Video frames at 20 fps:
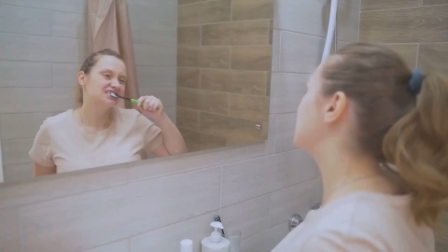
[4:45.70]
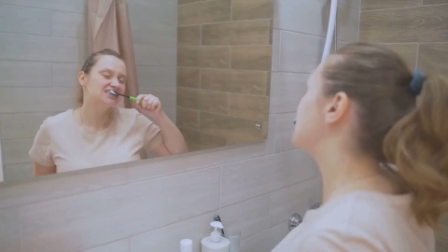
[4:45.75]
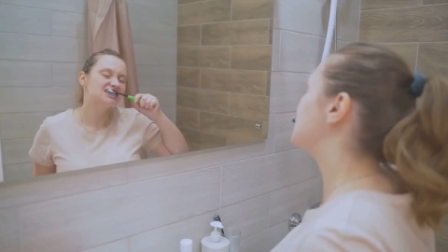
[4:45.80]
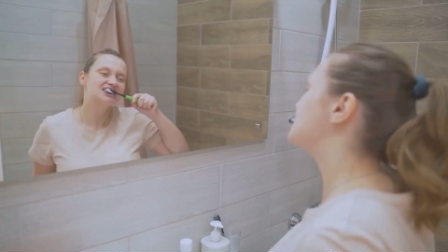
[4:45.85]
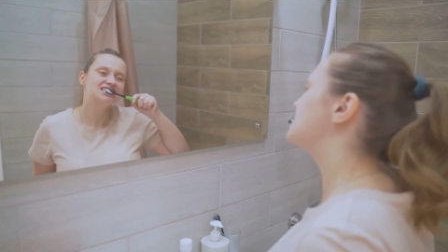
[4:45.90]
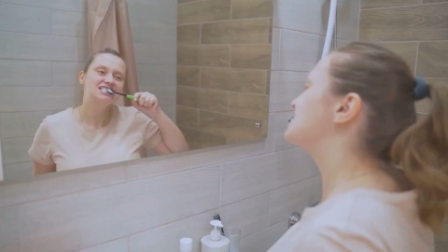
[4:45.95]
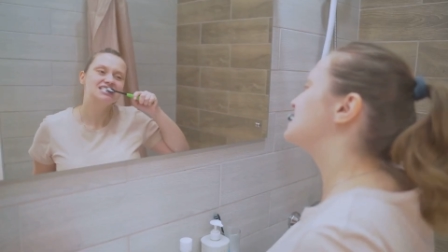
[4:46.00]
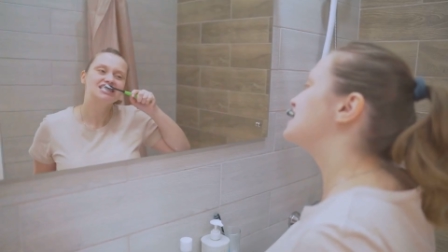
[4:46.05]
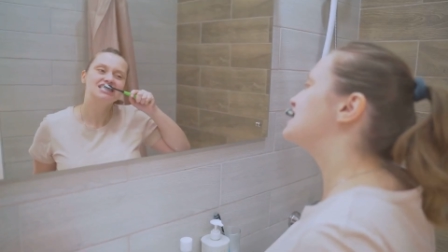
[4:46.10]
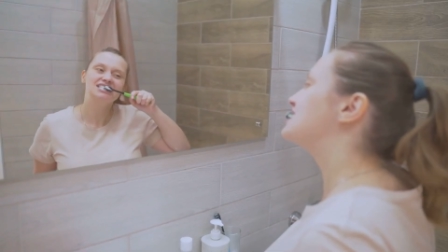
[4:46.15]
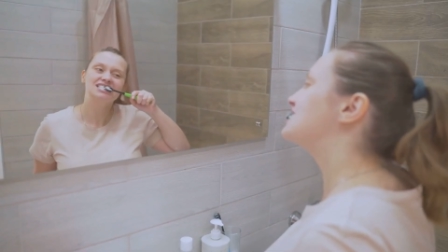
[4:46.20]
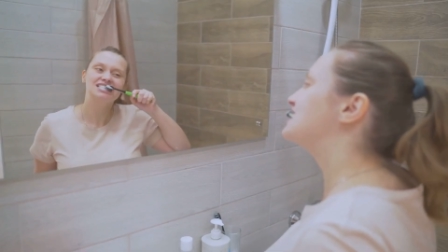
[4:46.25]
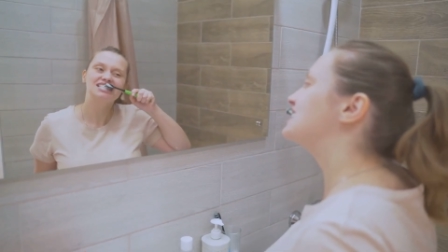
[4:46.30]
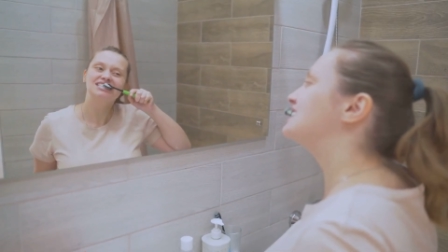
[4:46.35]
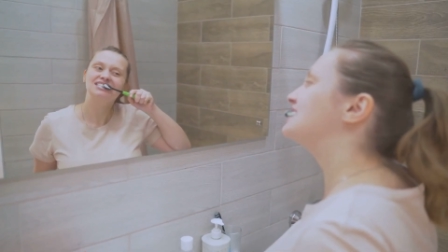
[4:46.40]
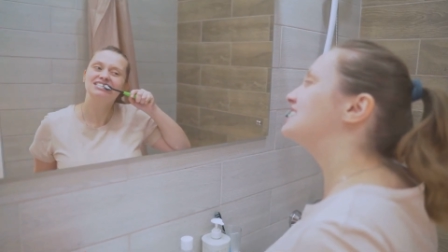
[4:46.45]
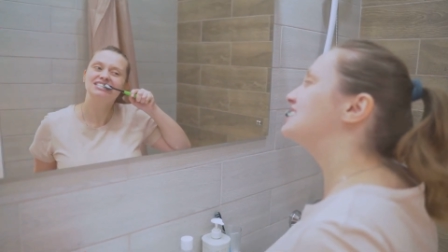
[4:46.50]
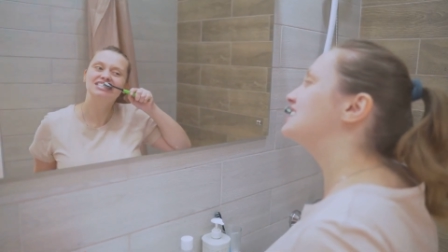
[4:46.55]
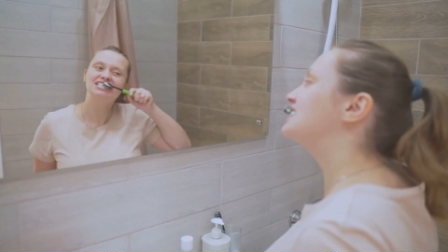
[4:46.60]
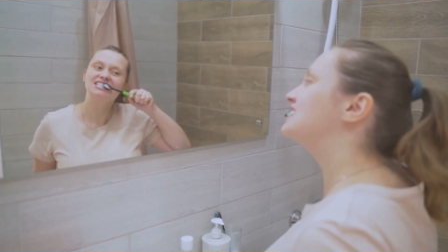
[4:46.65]
can be
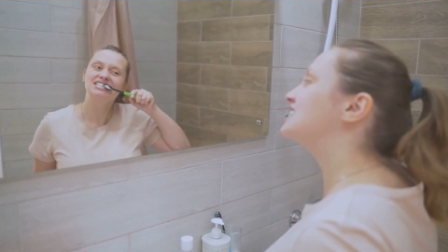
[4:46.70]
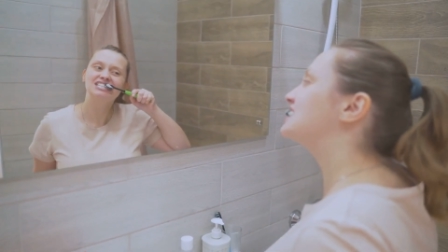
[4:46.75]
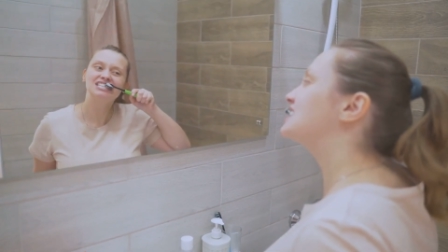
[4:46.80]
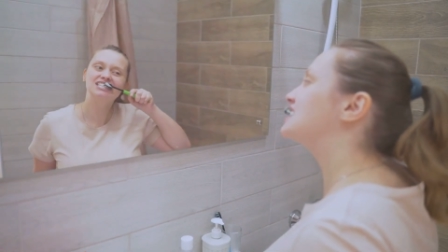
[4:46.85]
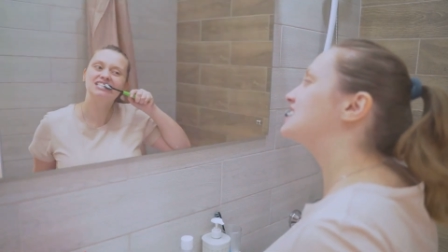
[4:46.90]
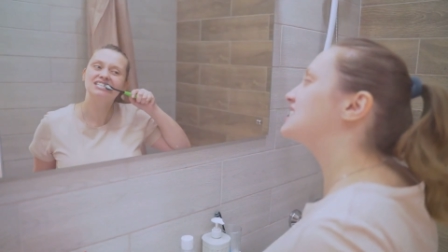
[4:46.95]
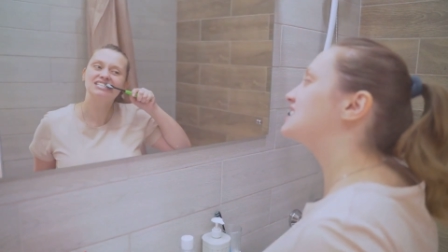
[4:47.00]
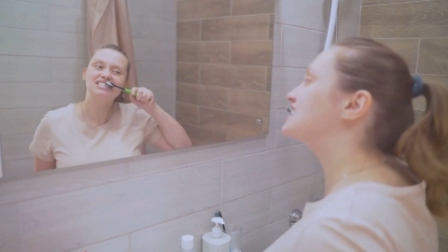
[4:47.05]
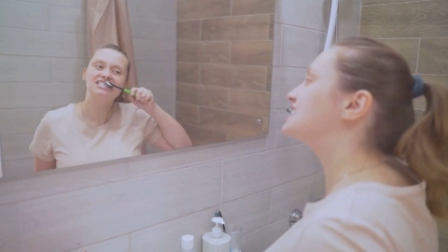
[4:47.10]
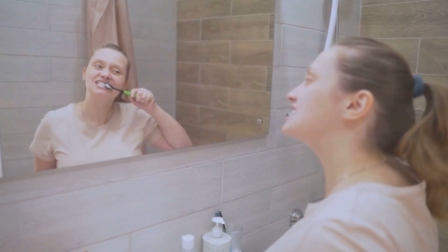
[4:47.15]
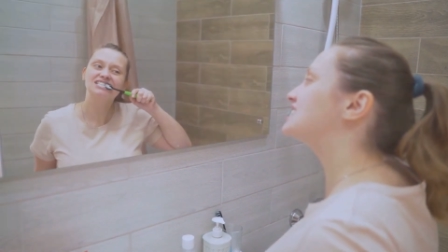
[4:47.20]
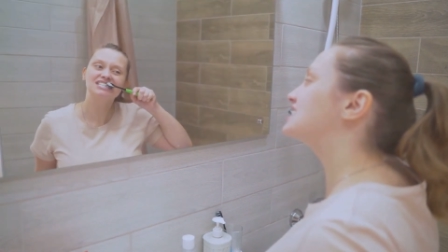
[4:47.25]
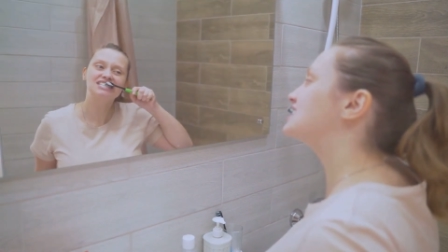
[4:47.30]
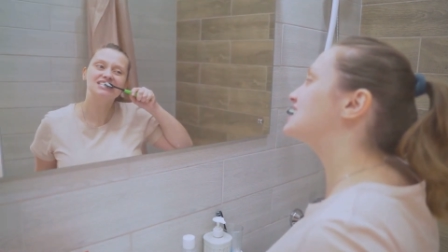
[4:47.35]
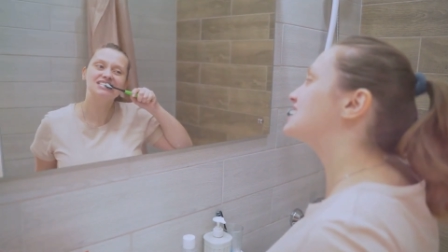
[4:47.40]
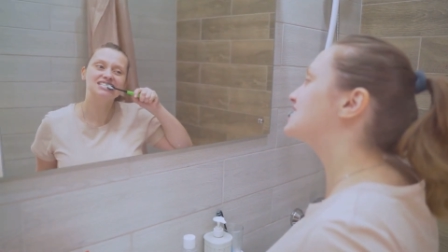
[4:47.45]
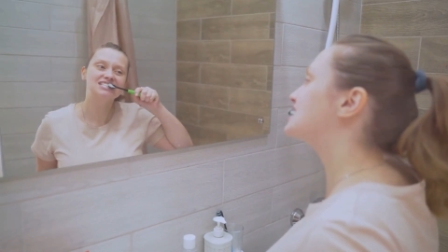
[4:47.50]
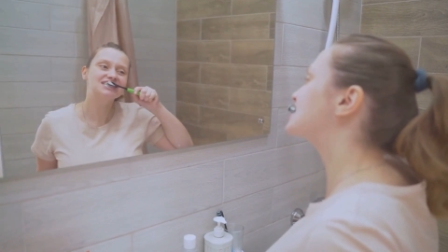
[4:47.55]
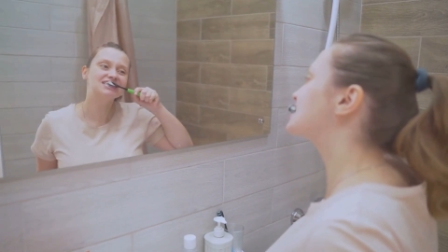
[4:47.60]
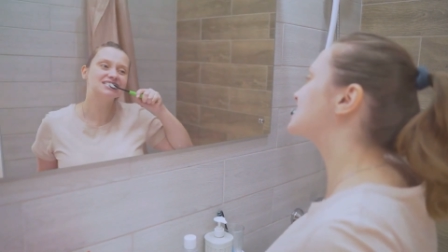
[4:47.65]
severe,
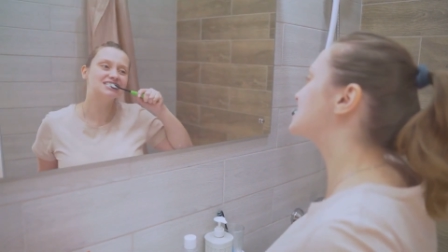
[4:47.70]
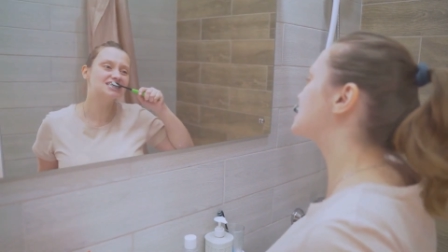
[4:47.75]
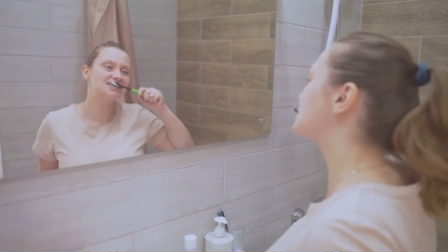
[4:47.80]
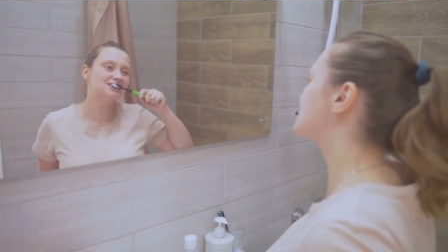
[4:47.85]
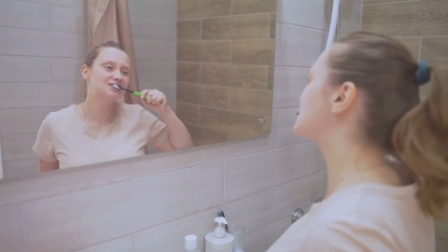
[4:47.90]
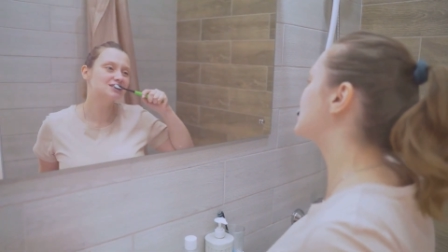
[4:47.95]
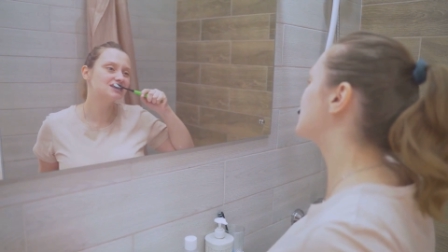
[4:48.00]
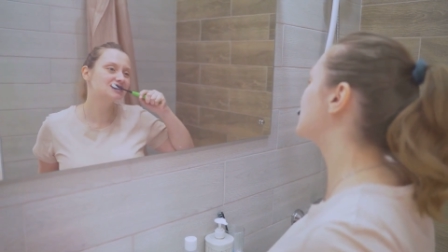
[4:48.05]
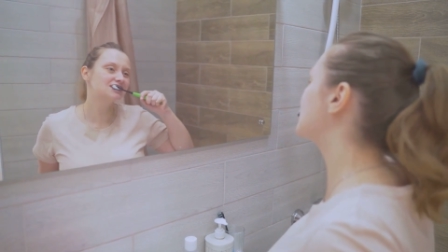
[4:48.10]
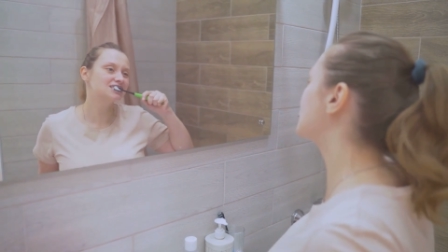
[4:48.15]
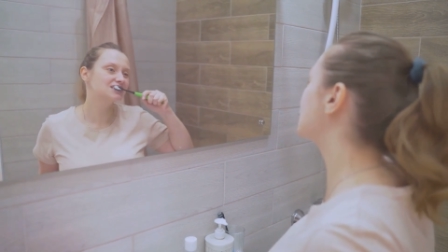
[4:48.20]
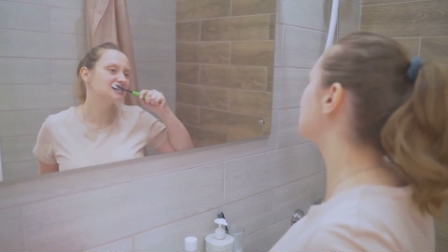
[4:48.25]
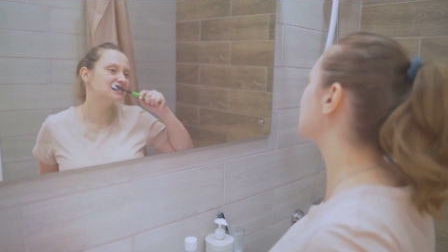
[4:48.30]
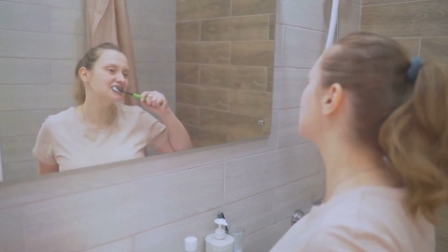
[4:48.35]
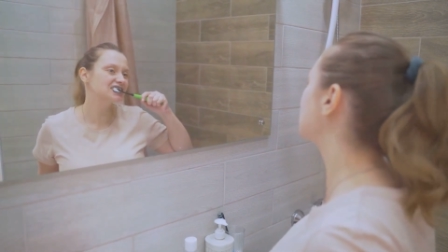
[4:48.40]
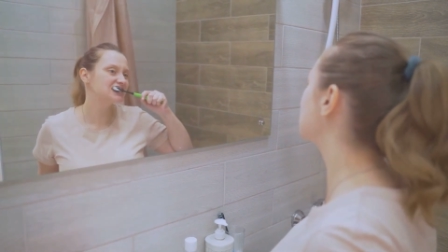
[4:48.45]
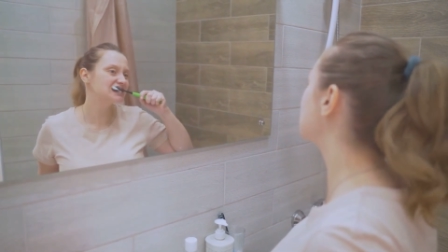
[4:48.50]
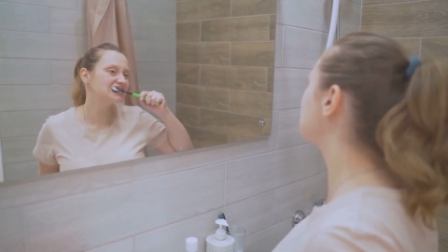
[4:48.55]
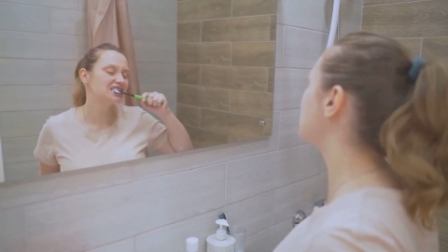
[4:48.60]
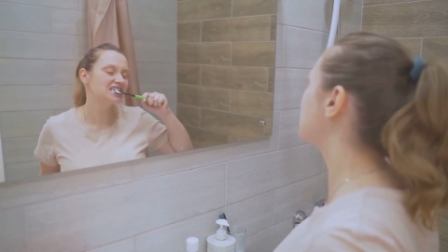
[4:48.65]
affecting not only your
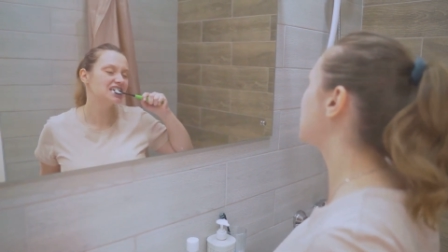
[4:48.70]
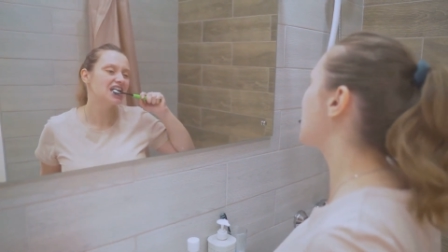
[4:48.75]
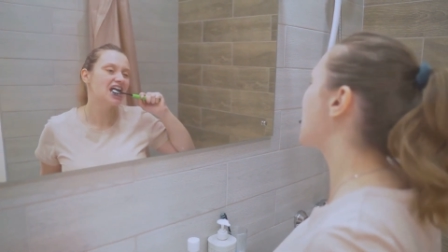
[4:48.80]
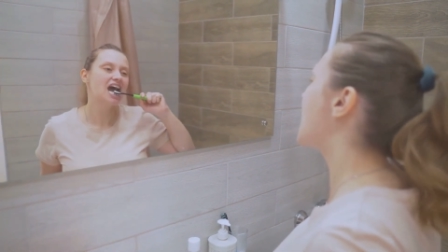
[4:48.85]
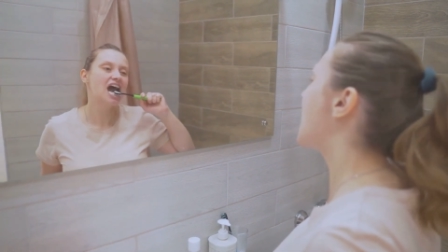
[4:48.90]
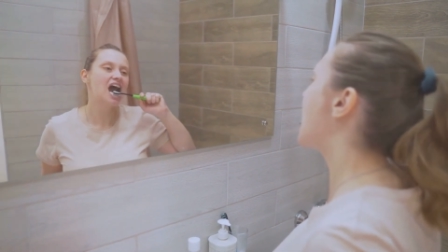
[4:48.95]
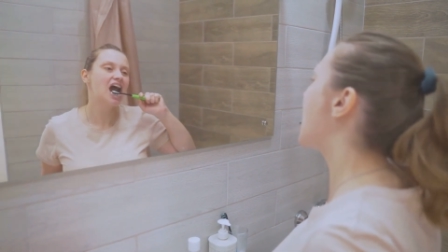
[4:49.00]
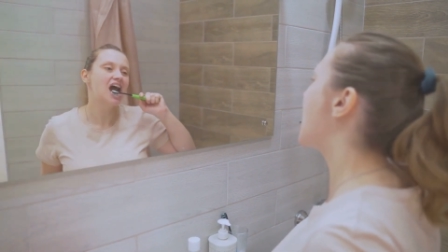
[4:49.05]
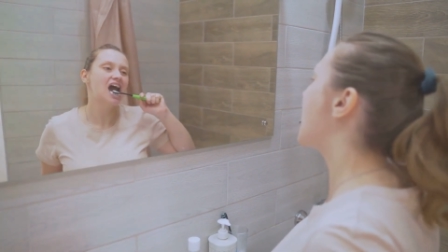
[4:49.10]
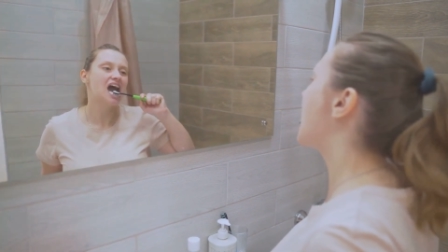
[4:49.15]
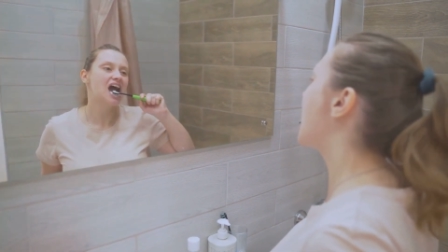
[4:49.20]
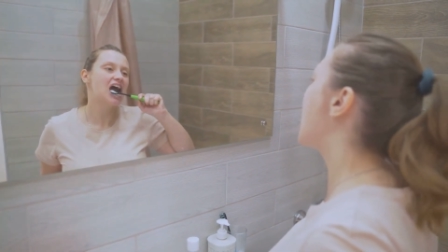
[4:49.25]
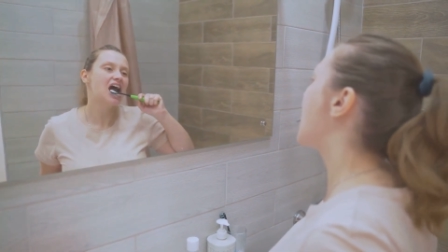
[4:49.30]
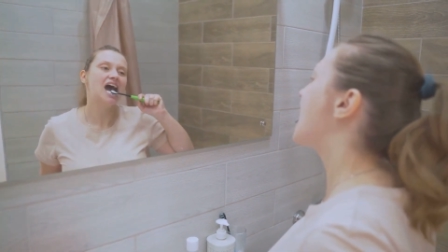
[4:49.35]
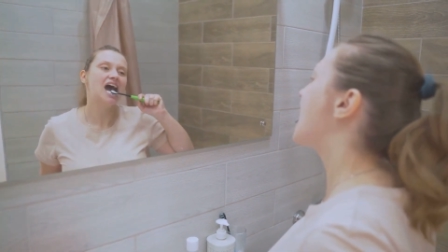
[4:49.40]
teeth, but also your